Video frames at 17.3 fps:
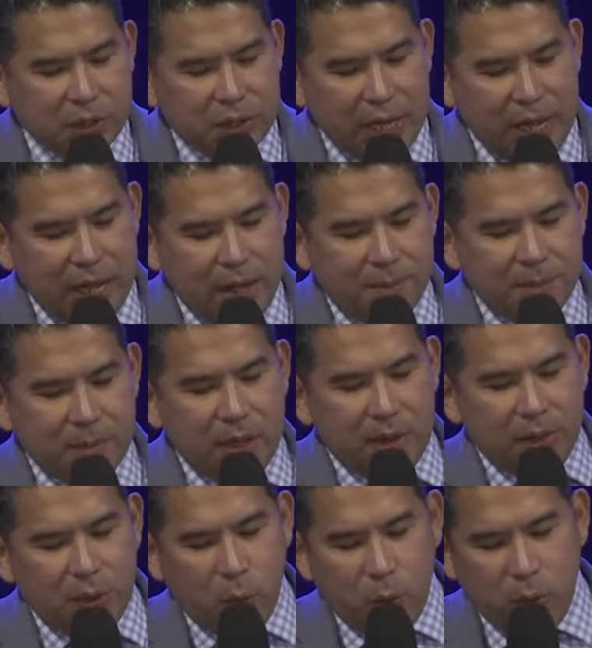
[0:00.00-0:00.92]
them
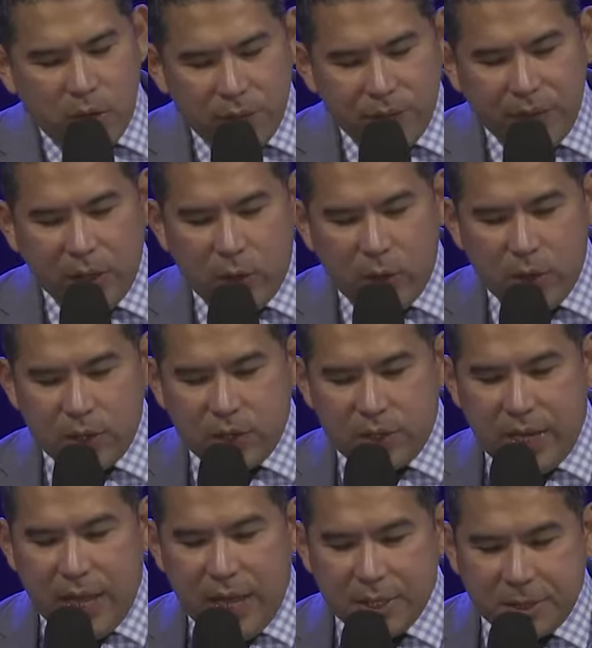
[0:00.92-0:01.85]
that the word of the Lord
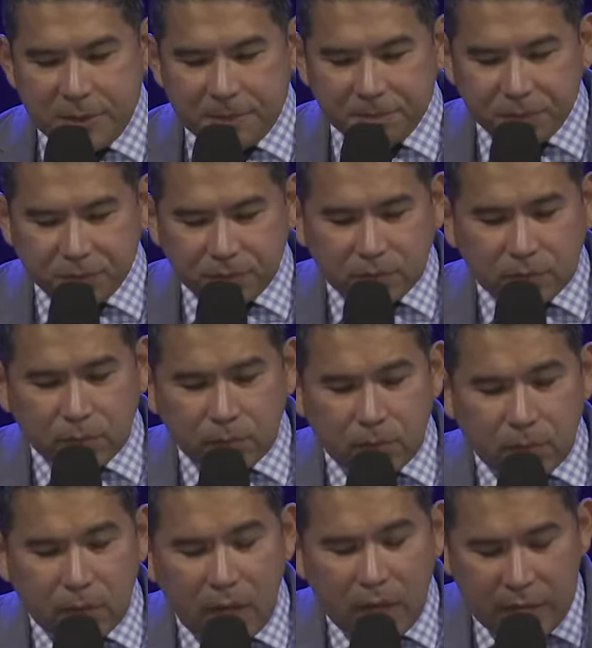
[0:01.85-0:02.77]
says,
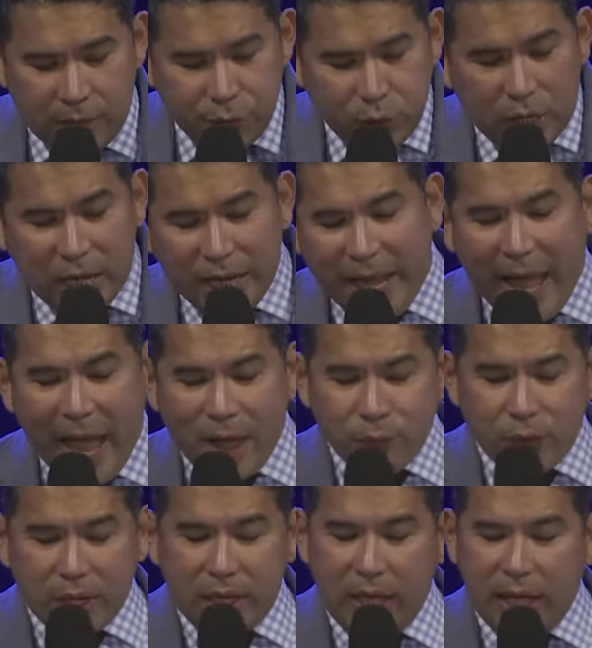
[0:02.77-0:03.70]
if you're going to have
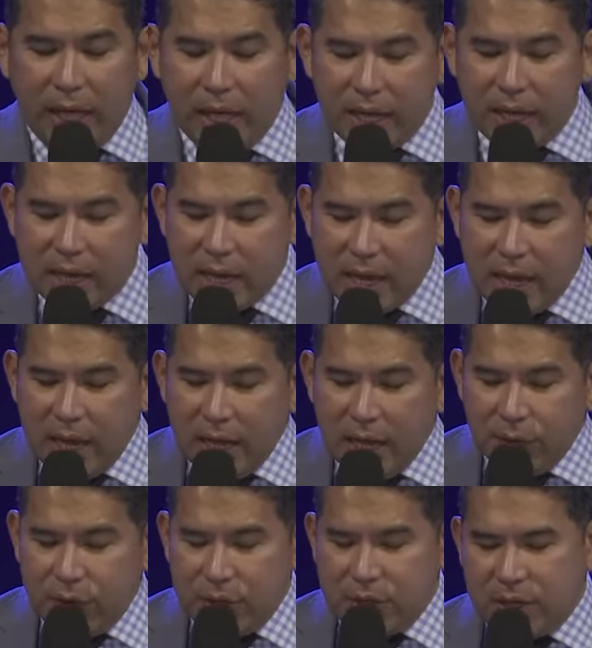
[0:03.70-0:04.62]
a king,
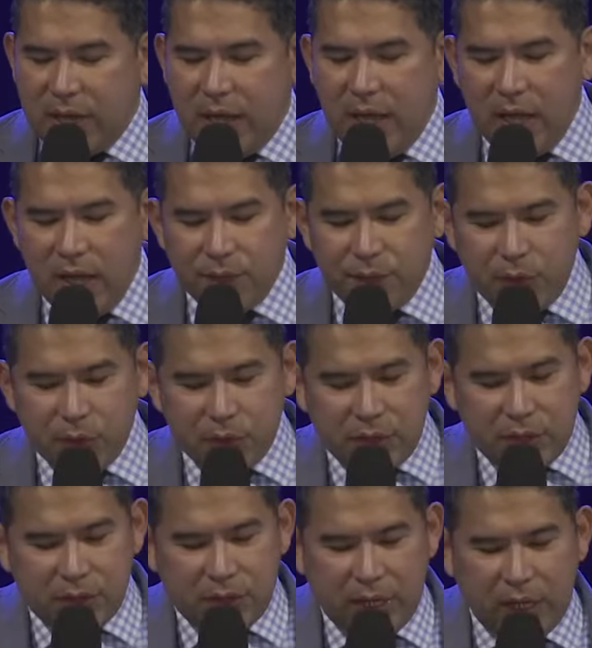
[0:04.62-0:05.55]
this king in verse
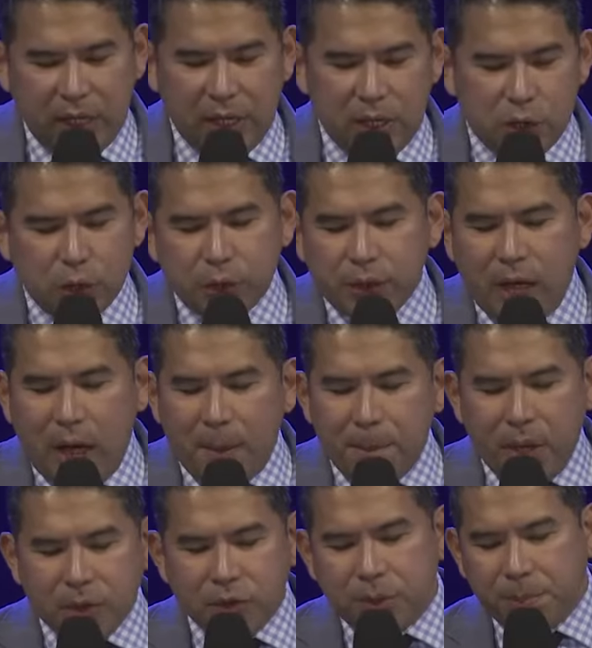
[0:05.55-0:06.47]
16, he shall not
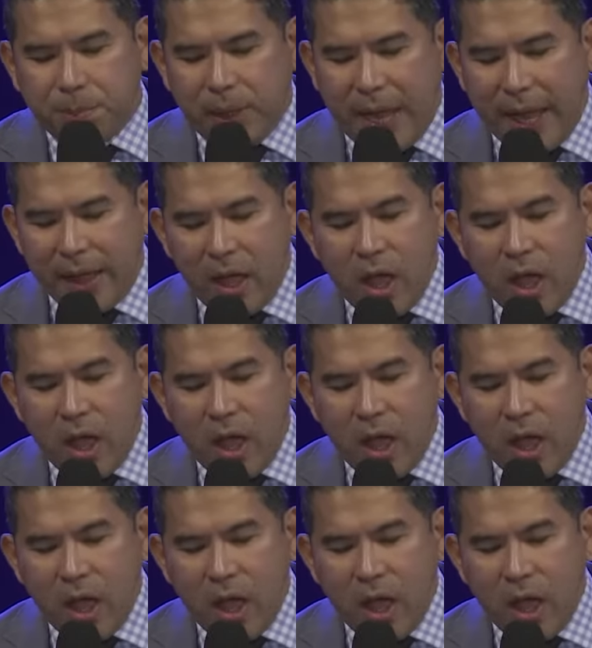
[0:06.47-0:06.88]
multiply